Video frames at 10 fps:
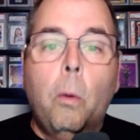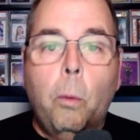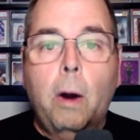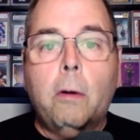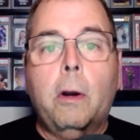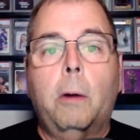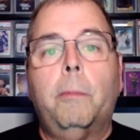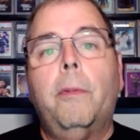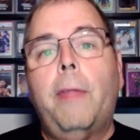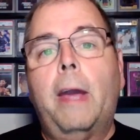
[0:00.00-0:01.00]
Welcome.
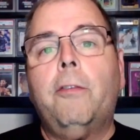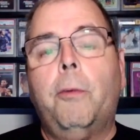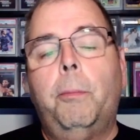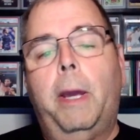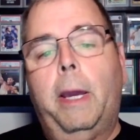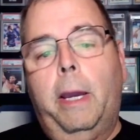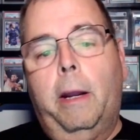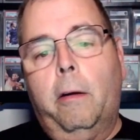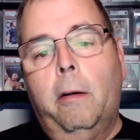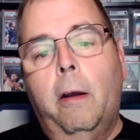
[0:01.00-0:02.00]
Thanks for being
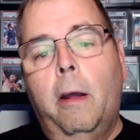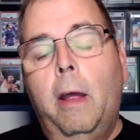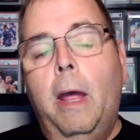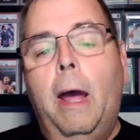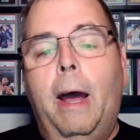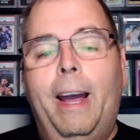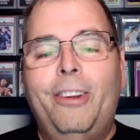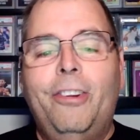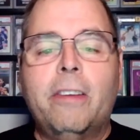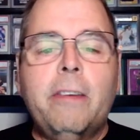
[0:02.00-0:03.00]
here. I
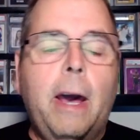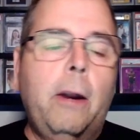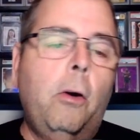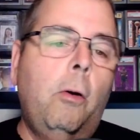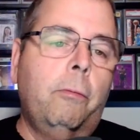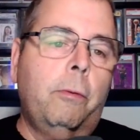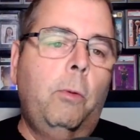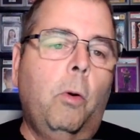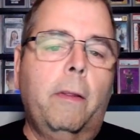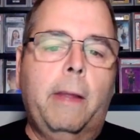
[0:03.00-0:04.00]
just got home from
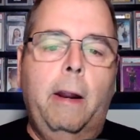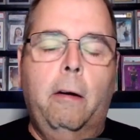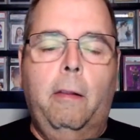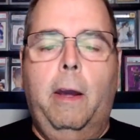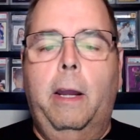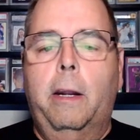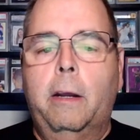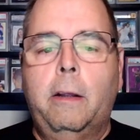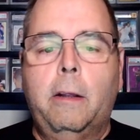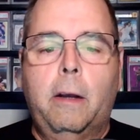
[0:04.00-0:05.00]
North
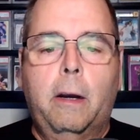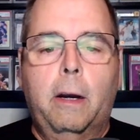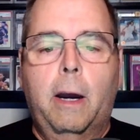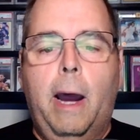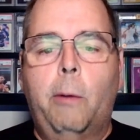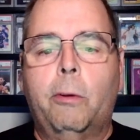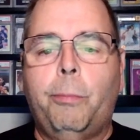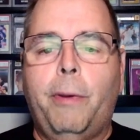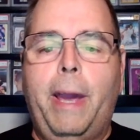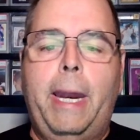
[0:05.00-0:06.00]
Carolina. I was
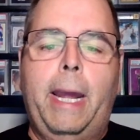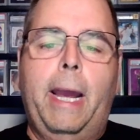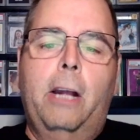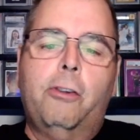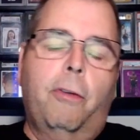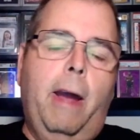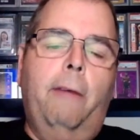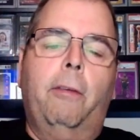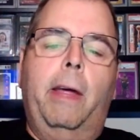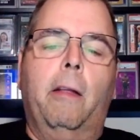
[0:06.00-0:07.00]
planning on
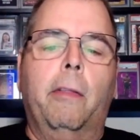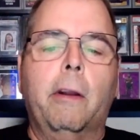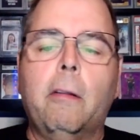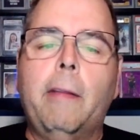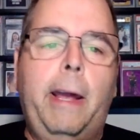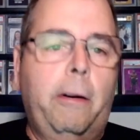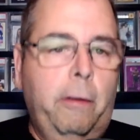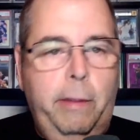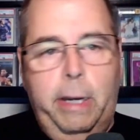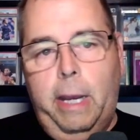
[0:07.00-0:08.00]
traveling a little later
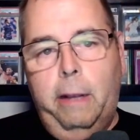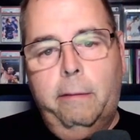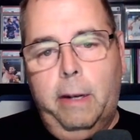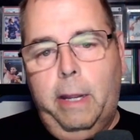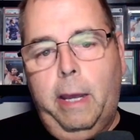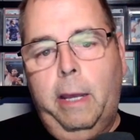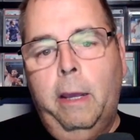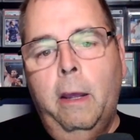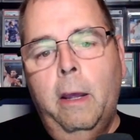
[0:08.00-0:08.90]
in the day today,